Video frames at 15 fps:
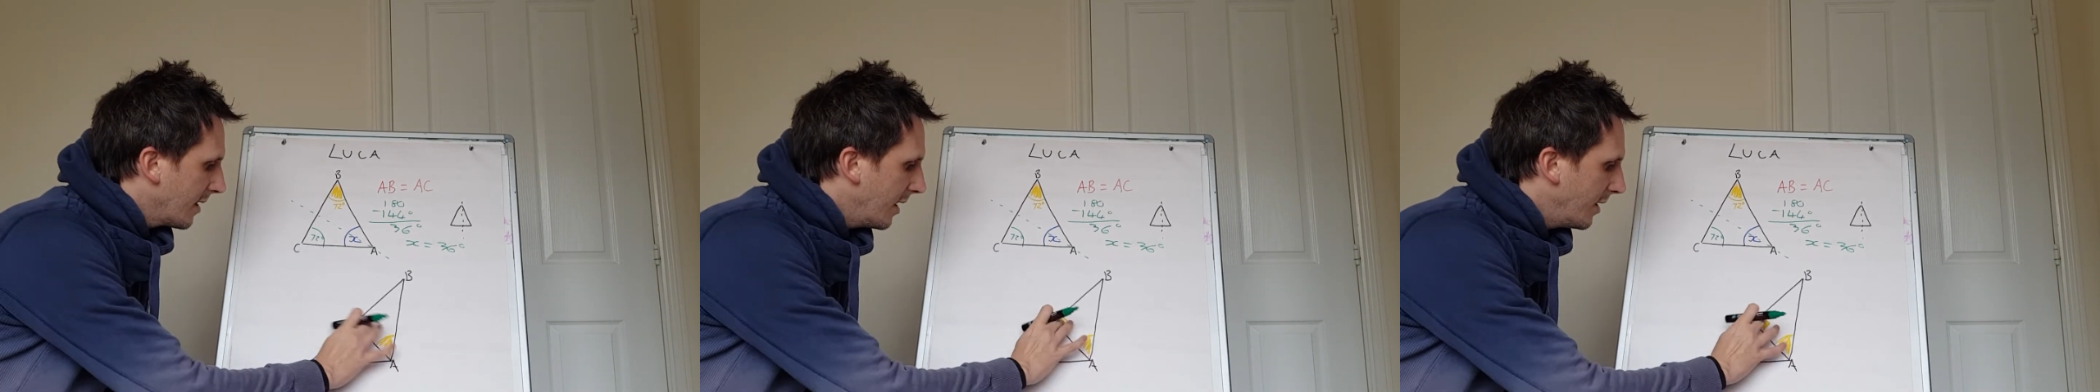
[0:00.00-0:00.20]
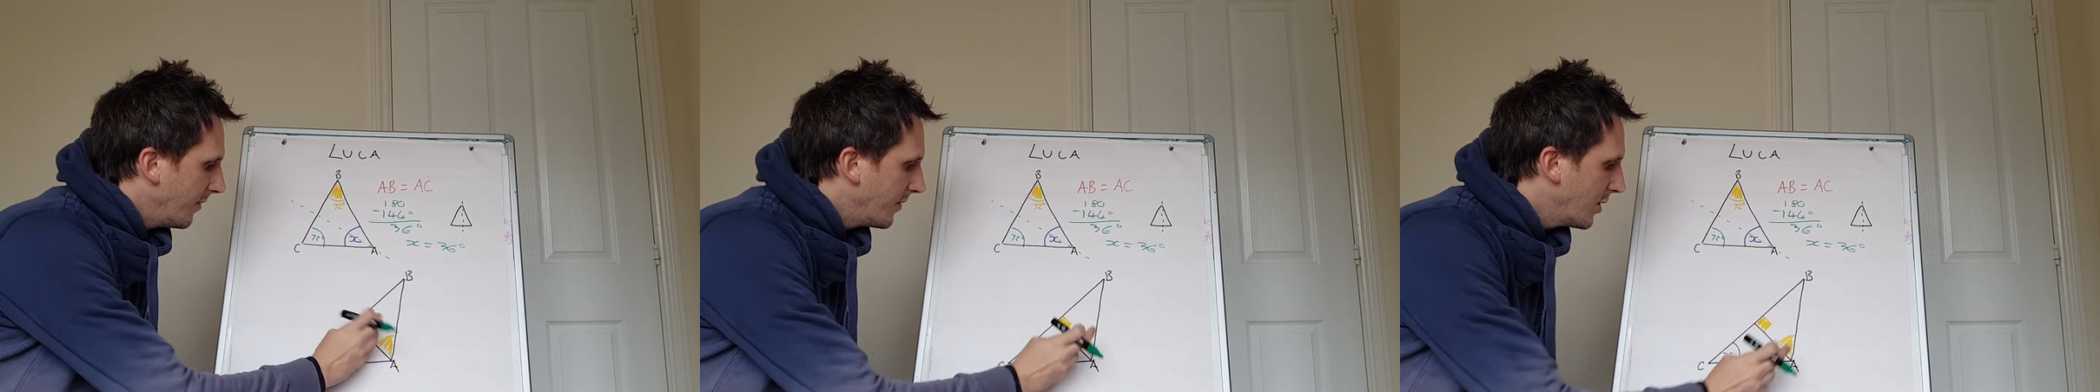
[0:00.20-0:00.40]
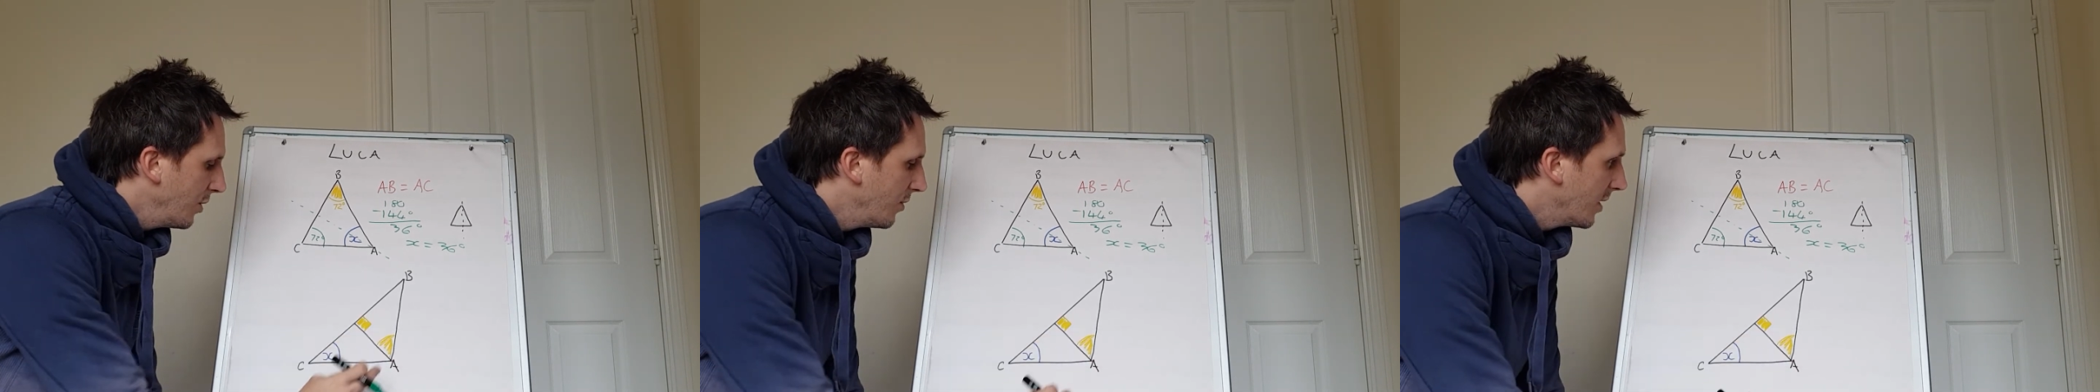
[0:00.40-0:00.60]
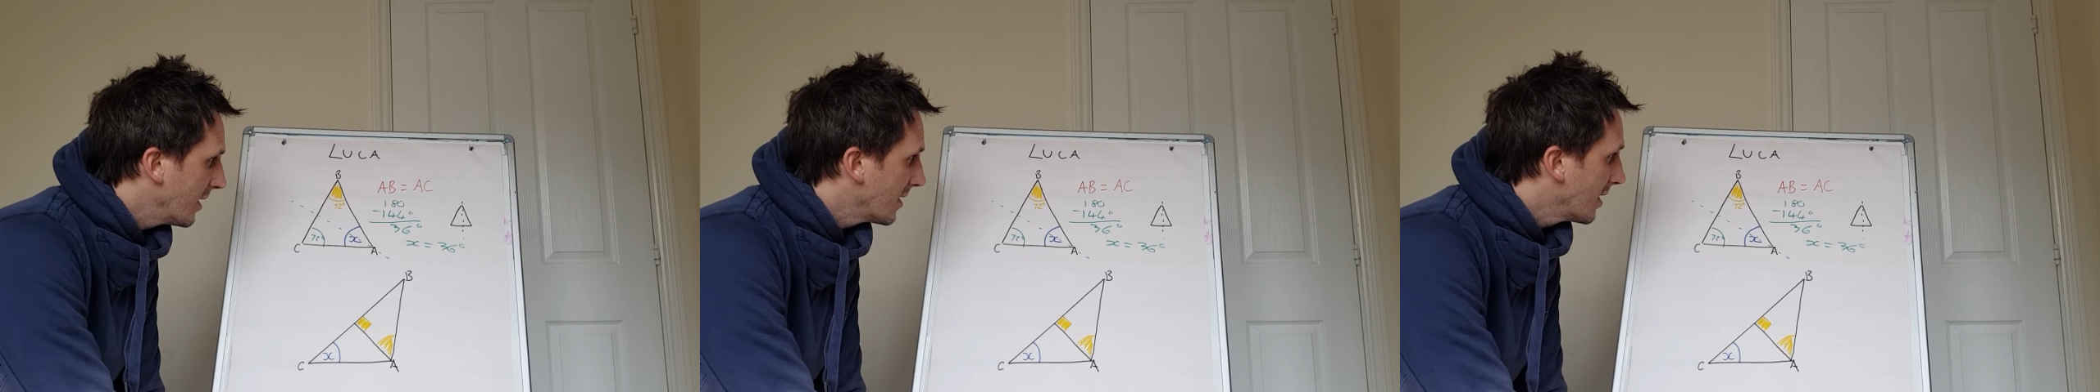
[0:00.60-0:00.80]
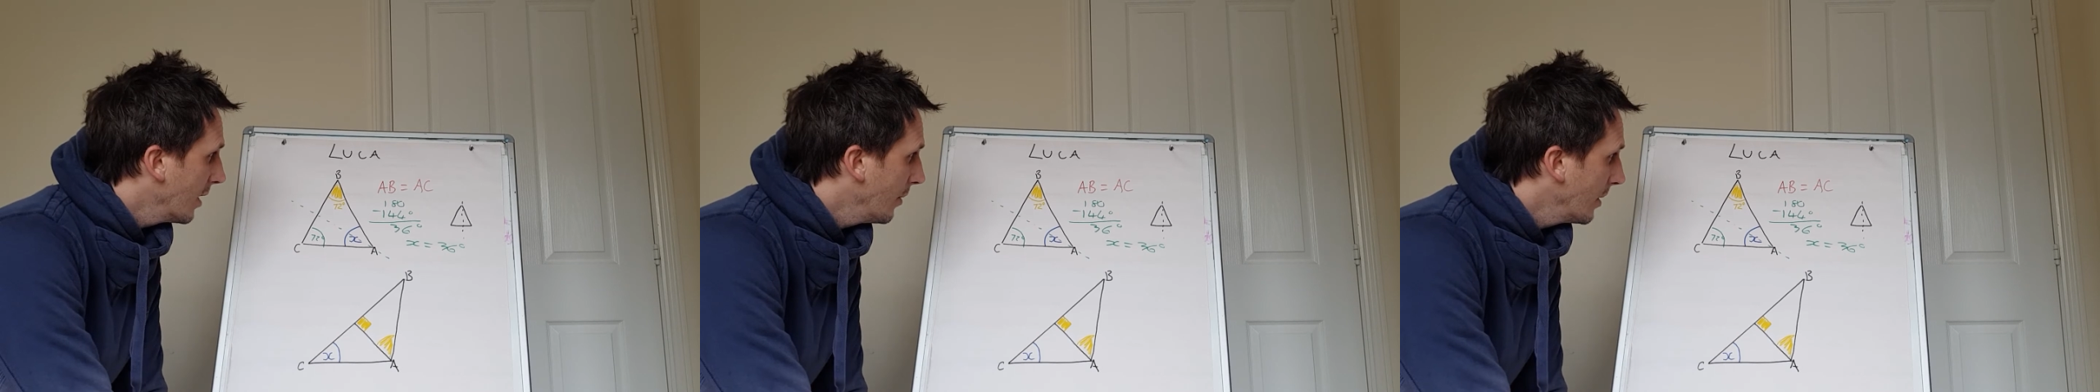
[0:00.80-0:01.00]
kind of two
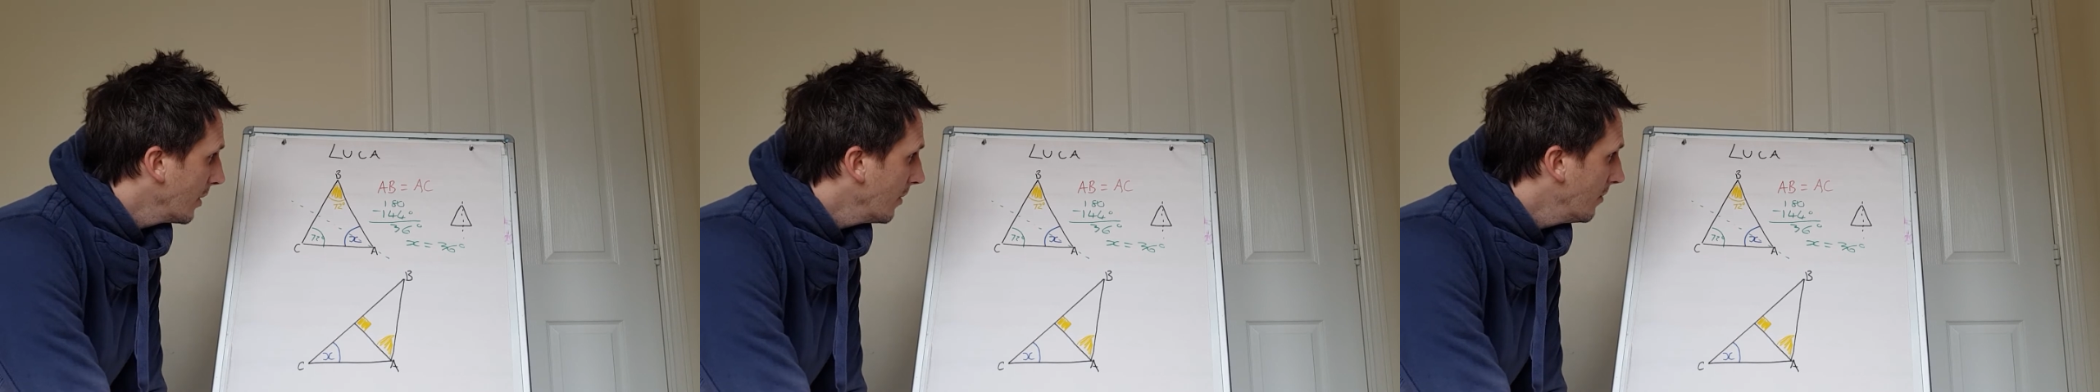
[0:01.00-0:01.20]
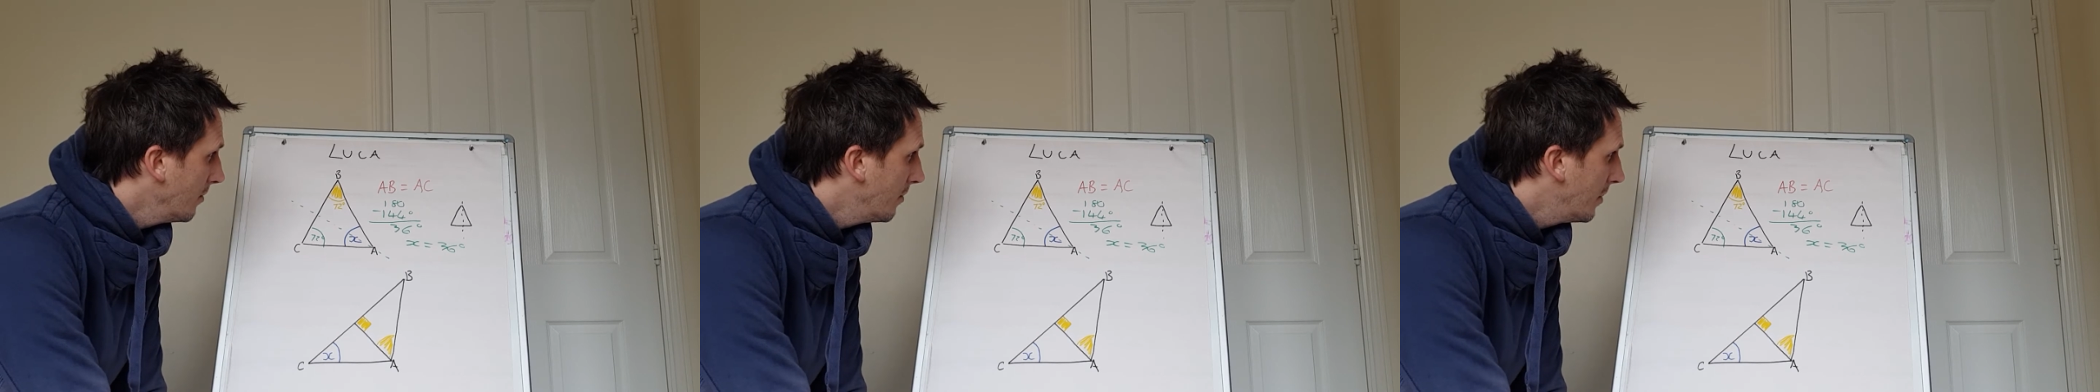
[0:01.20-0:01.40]
things going on,